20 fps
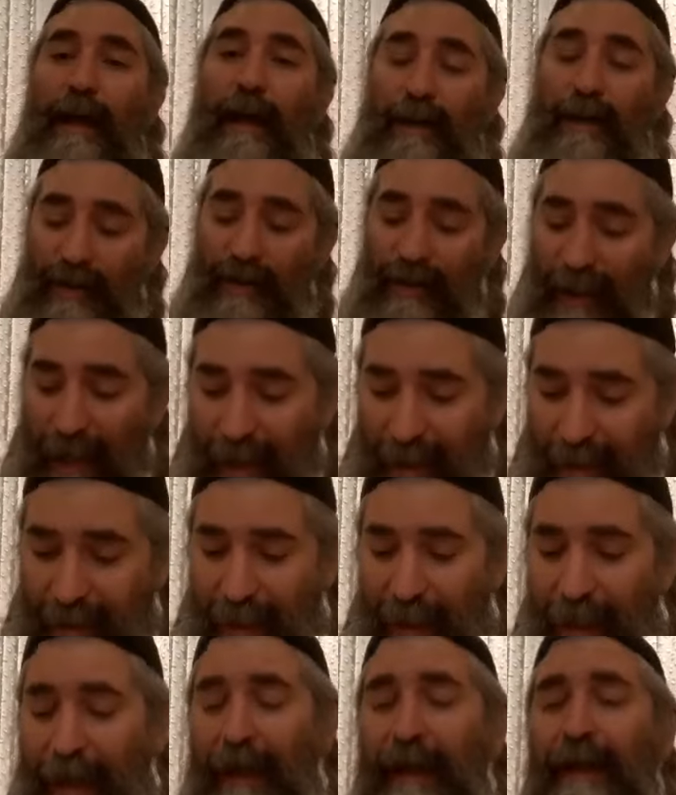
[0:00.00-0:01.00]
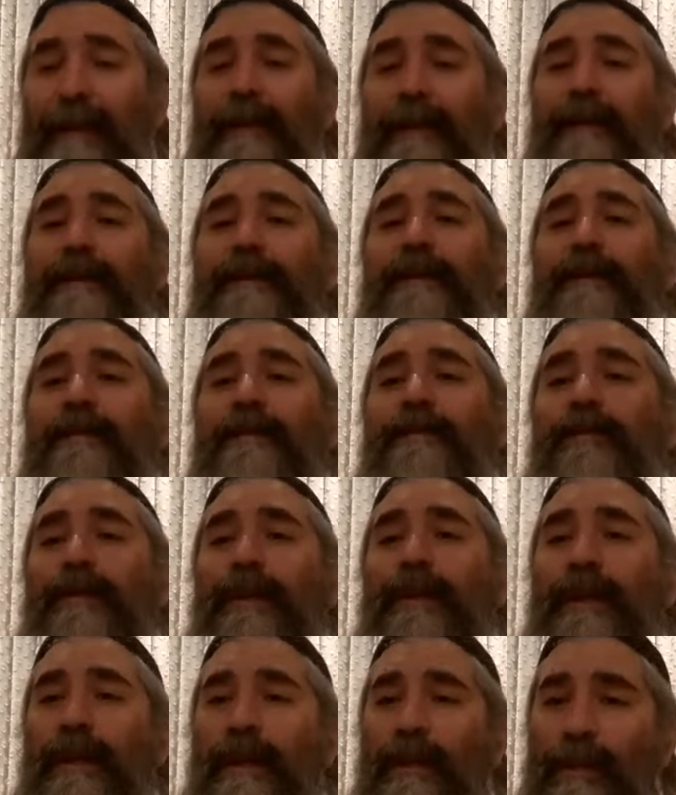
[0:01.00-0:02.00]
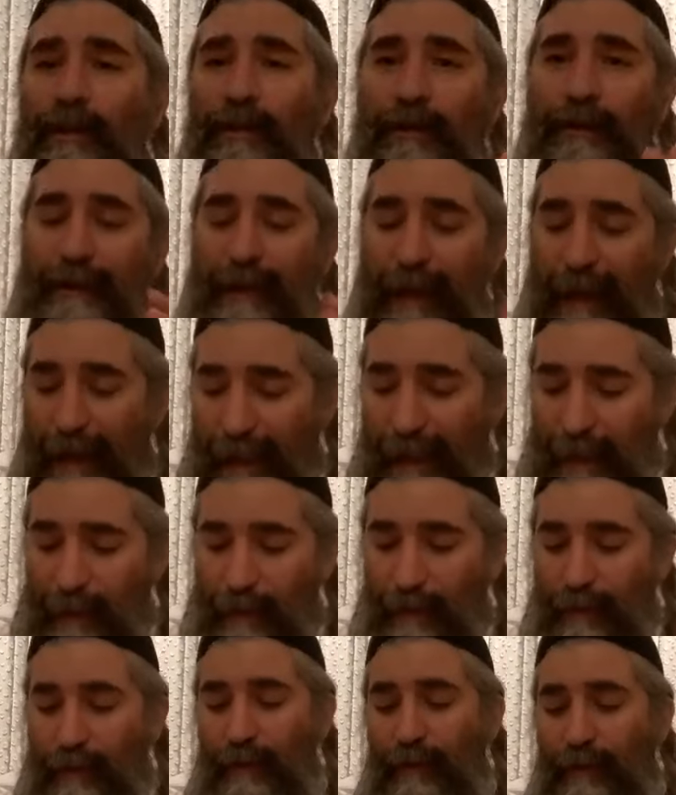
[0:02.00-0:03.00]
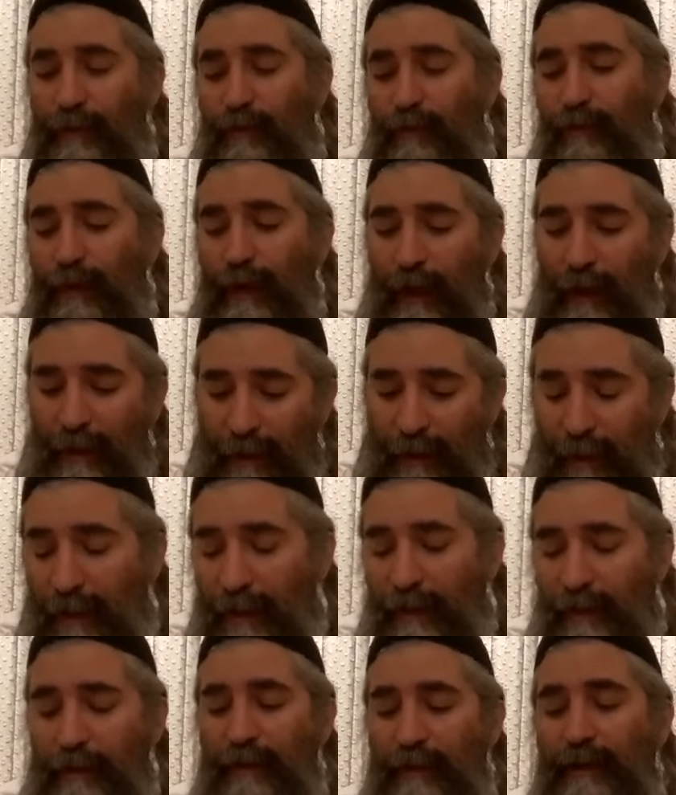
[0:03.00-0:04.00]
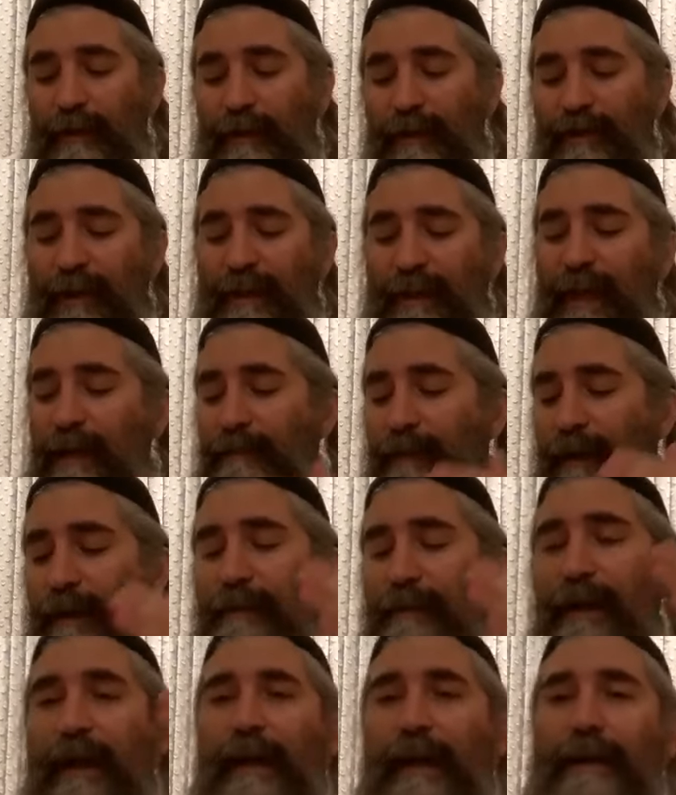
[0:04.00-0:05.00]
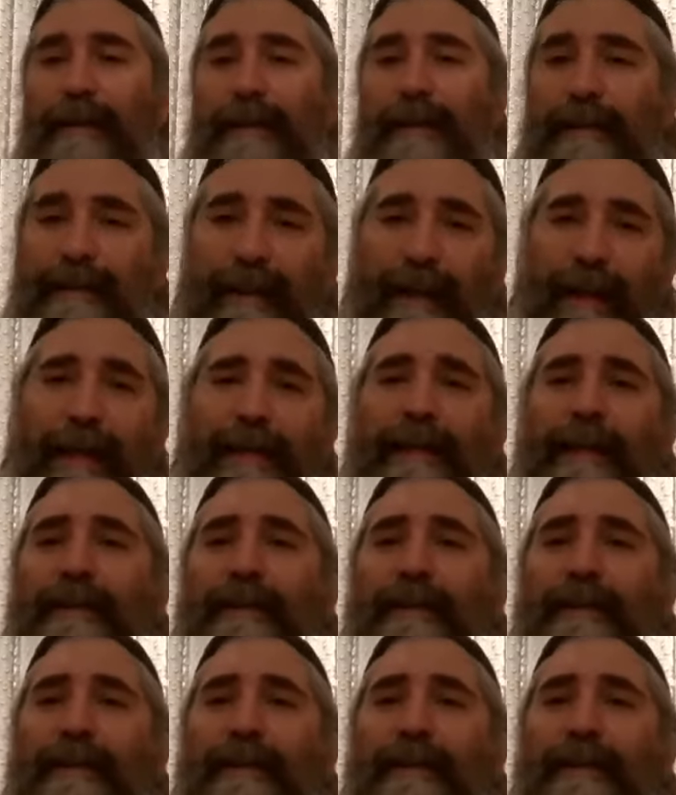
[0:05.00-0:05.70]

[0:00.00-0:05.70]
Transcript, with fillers: Ashtacha, here now we are here. Lishana Abba Be'arad Israel